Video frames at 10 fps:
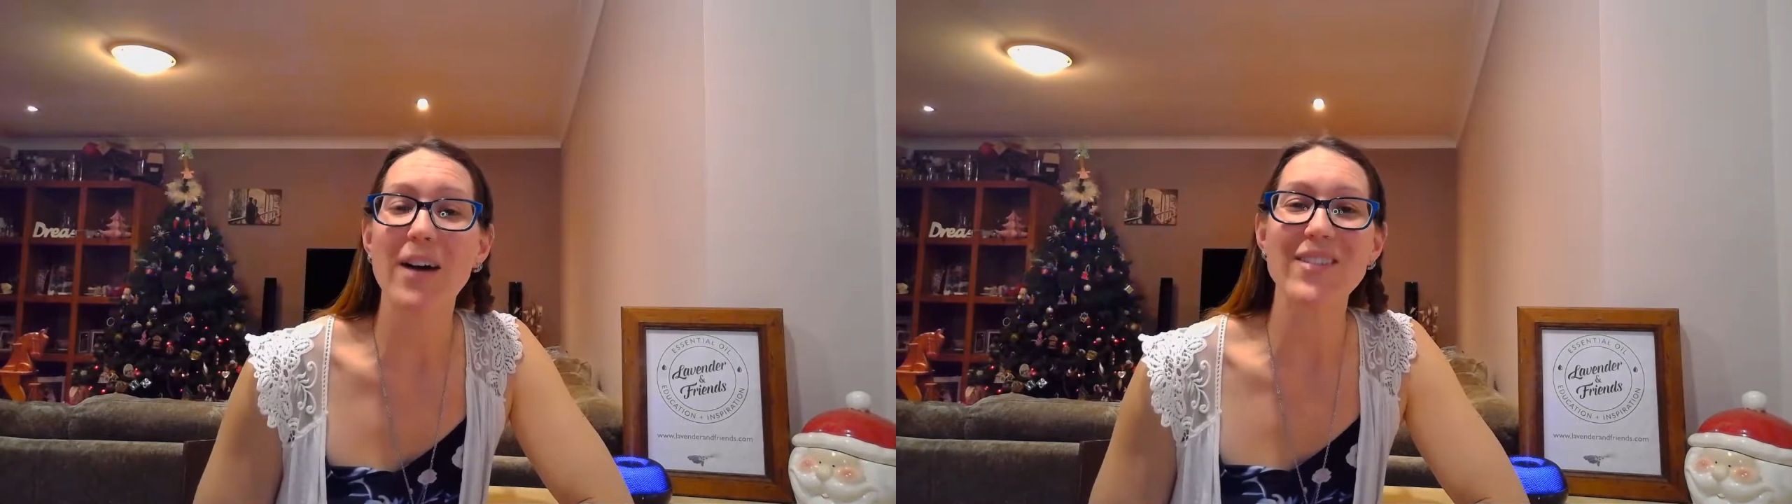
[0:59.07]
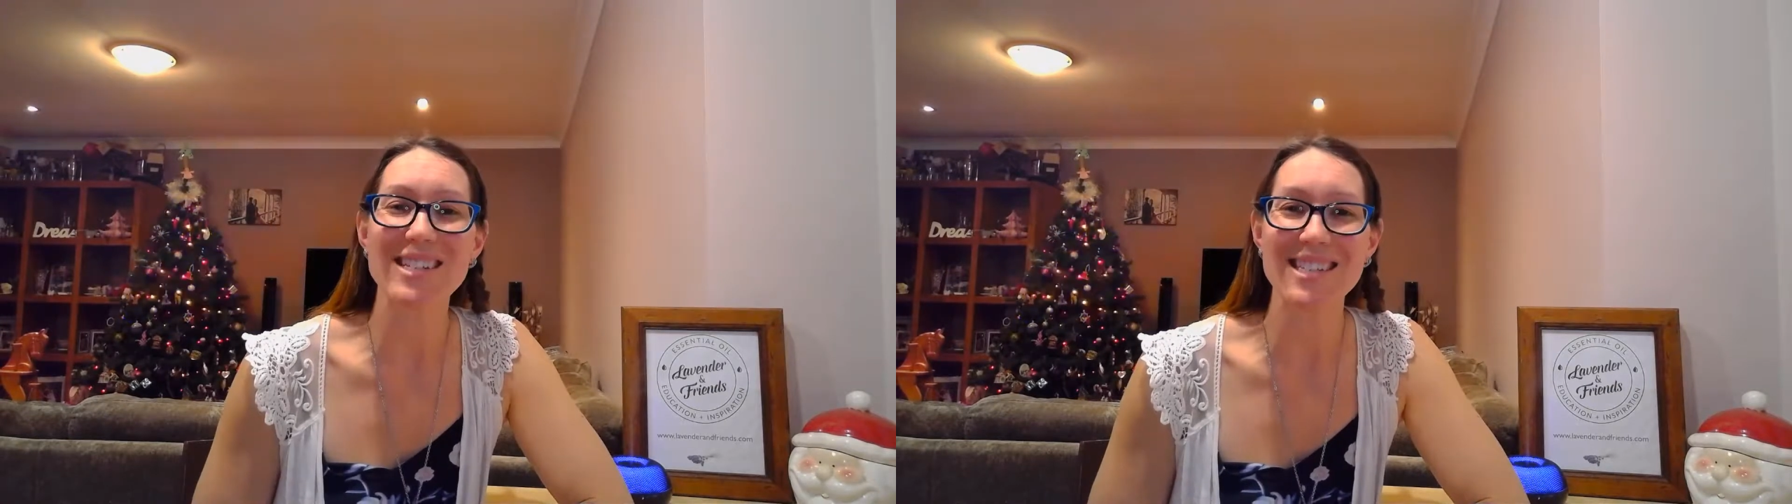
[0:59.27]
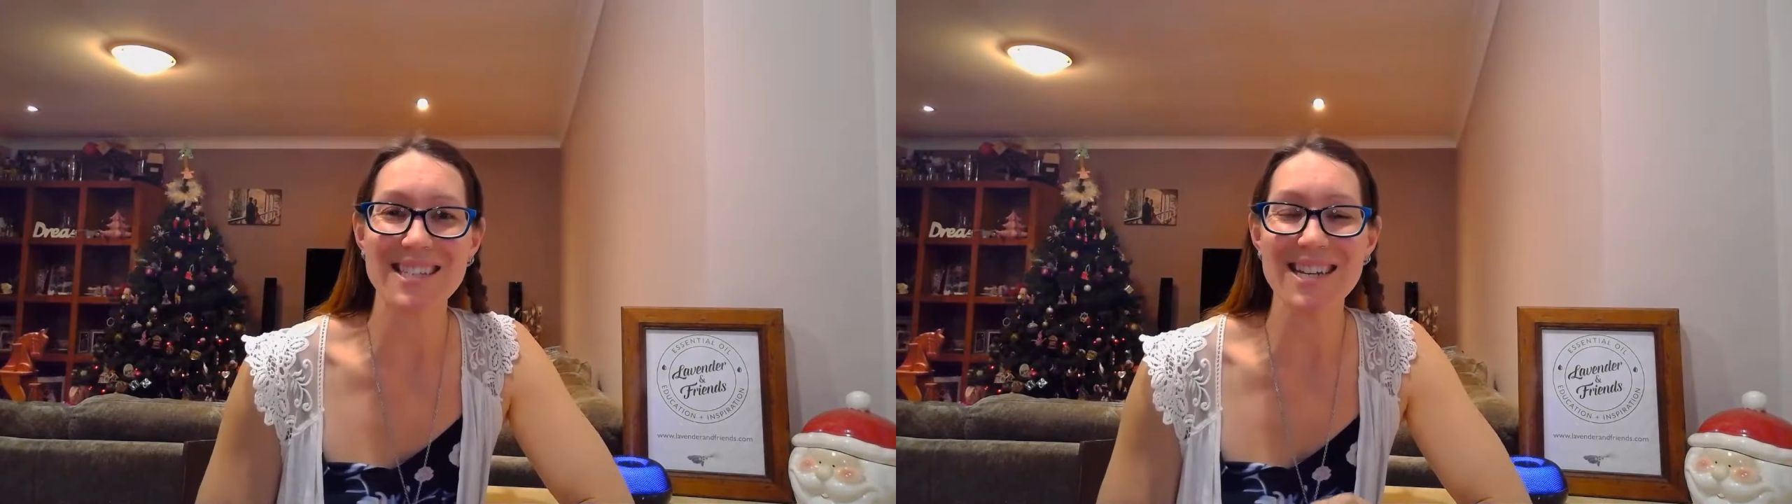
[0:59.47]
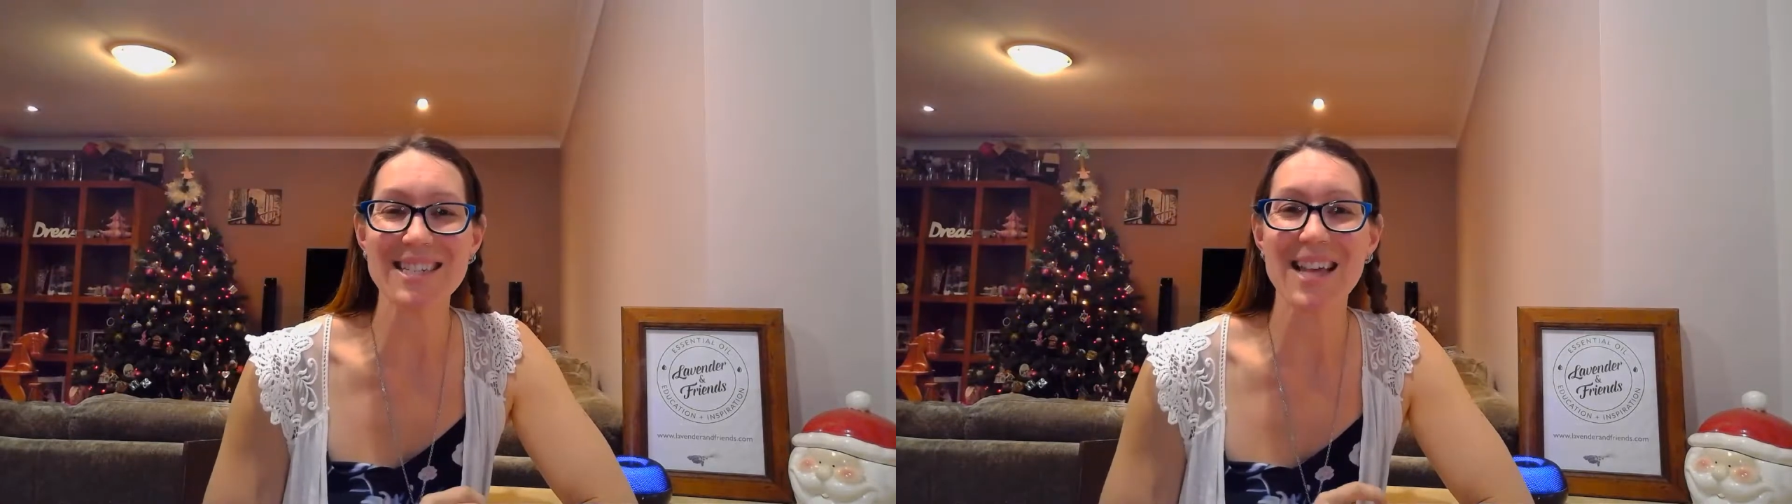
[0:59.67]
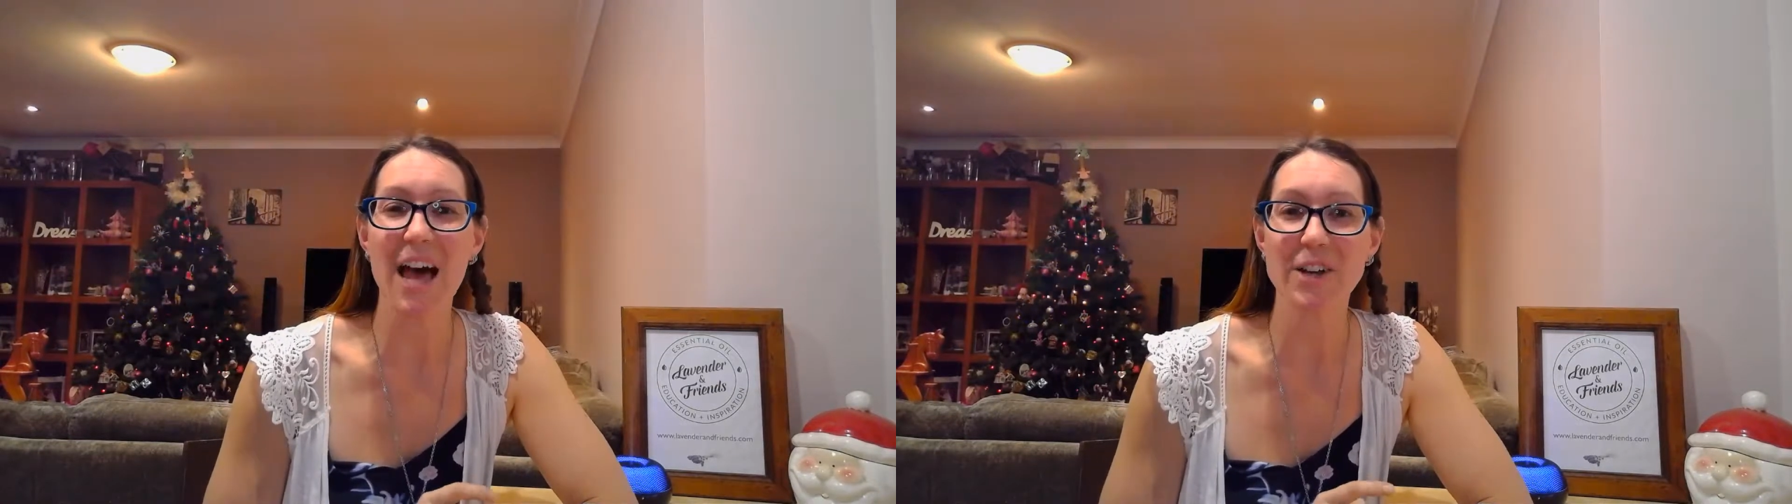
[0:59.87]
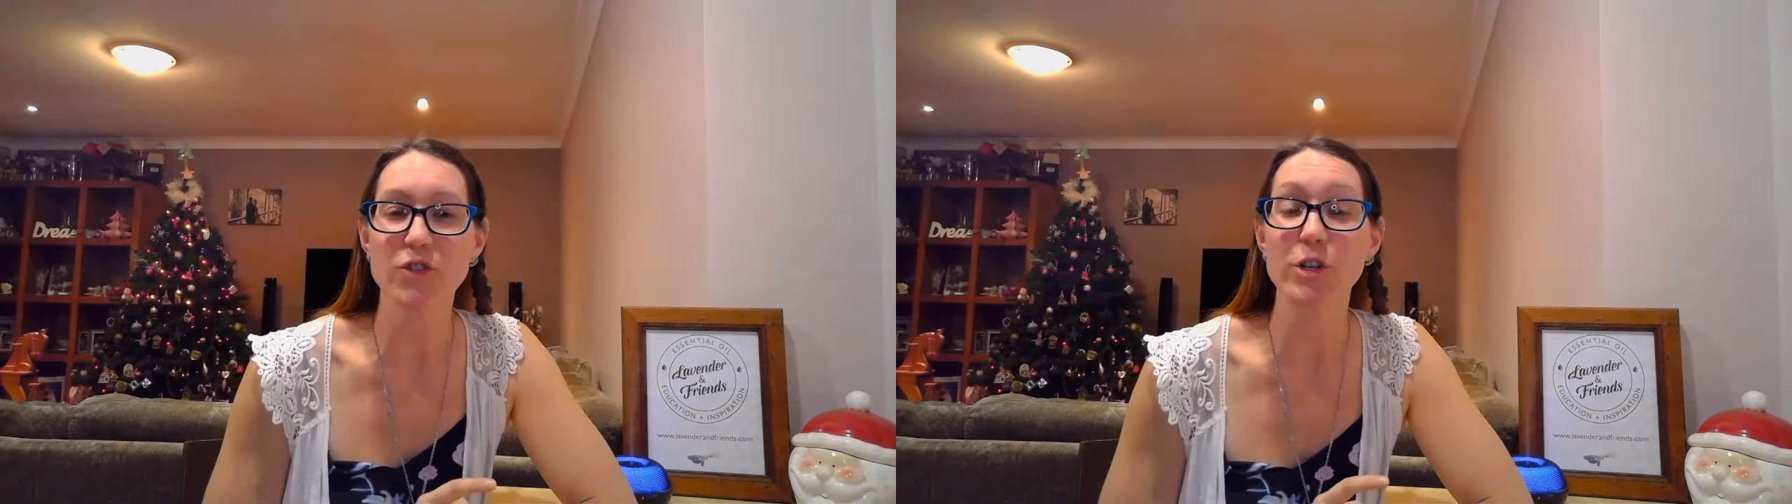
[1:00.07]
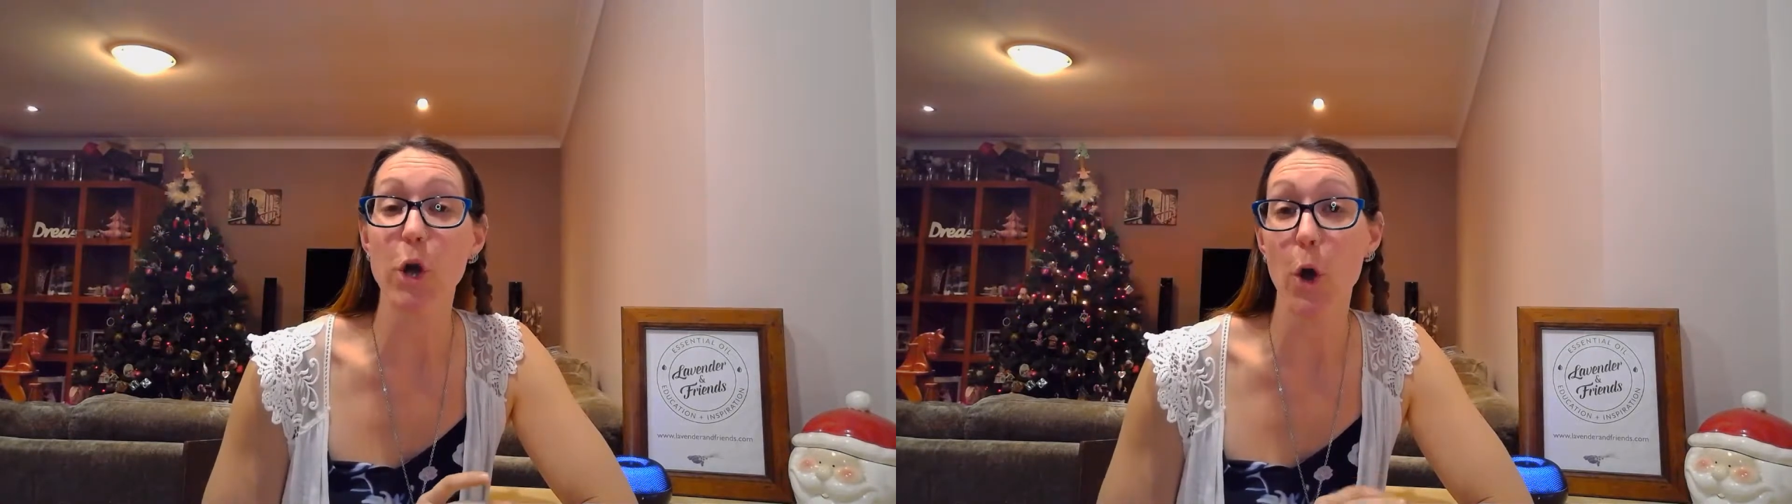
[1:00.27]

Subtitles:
of 600